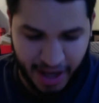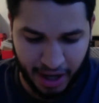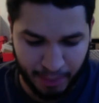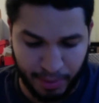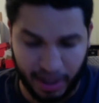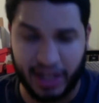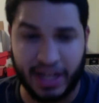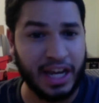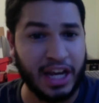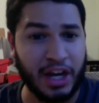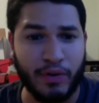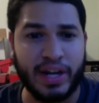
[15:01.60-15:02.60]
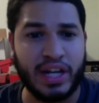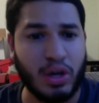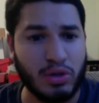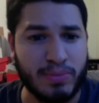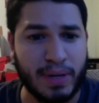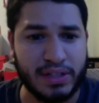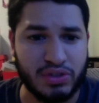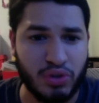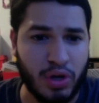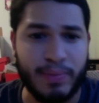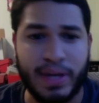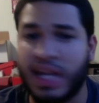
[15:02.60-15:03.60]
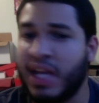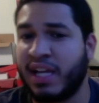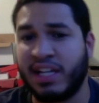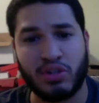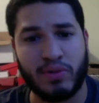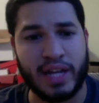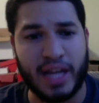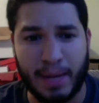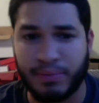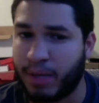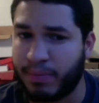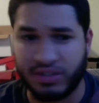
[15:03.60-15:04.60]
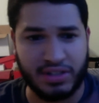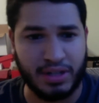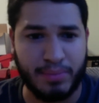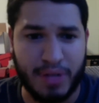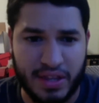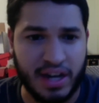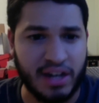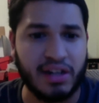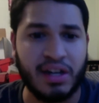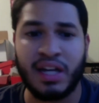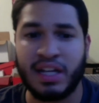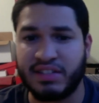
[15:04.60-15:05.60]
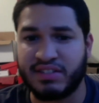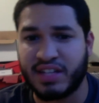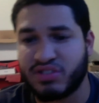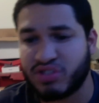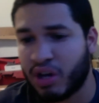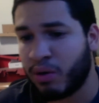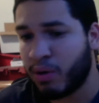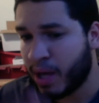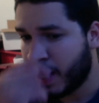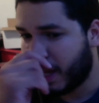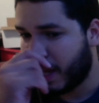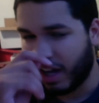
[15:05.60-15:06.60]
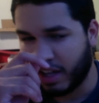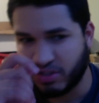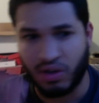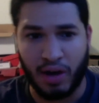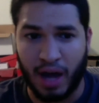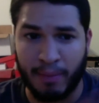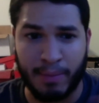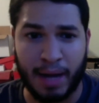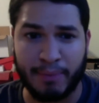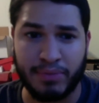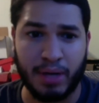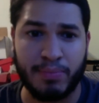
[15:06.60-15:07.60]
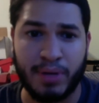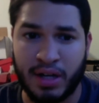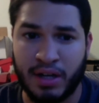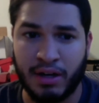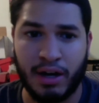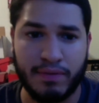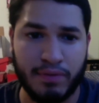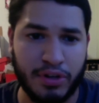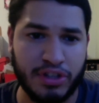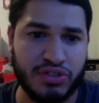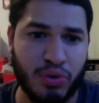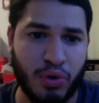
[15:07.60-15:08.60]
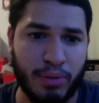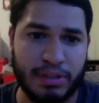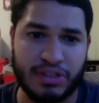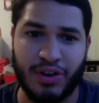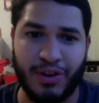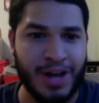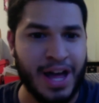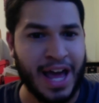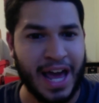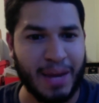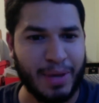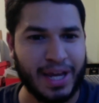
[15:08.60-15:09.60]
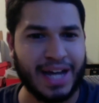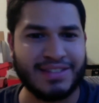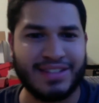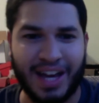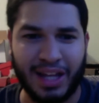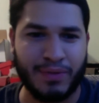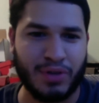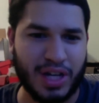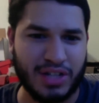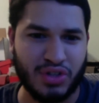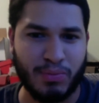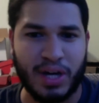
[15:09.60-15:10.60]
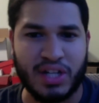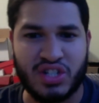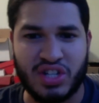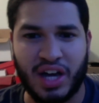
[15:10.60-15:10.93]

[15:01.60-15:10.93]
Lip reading: But he already knows about the tournament. He's already hyped up. He's going to be there. He said so. So I'm hyped up for this tournament. So anyway, guys, I love you guys so much.